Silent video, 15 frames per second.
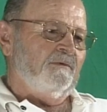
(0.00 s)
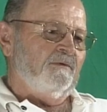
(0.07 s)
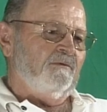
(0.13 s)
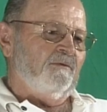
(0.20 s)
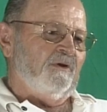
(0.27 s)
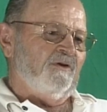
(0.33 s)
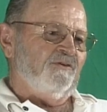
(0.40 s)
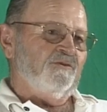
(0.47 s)

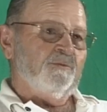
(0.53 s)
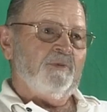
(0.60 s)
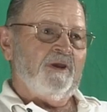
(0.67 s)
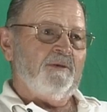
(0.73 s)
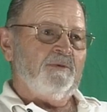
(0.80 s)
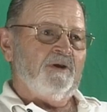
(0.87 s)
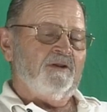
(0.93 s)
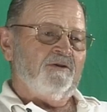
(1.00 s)
when I was a
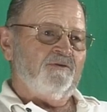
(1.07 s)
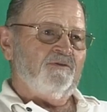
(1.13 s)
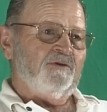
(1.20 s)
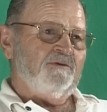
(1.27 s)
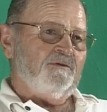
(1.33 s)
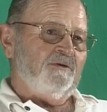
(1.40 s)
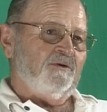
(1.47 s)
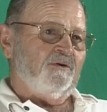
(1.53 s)
baby, I lived
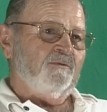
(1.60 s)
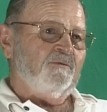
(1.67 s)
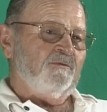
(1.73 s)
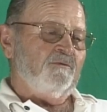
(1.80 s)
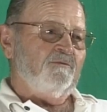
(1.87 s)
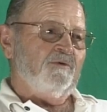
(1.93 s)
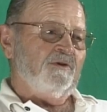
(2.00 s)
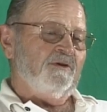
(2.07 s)
in, you know,
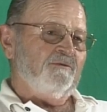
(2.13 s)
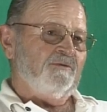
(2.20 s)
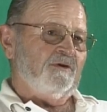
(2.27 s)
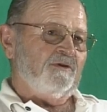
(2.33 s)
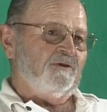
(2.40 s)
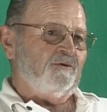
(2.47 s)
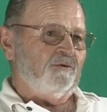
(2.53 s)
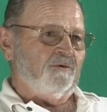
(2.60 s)
we lived
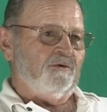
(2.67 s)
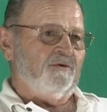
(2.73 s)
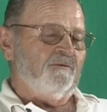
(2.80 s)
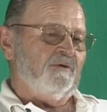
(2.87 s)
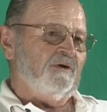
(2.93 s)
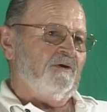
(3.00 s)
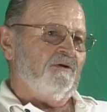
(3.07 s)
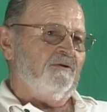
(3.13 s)
on the corner of
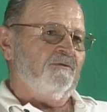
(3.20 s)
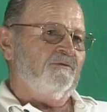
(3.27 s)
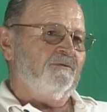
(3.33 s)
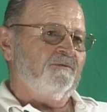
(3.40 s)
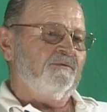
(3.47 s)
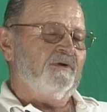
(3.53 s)
100,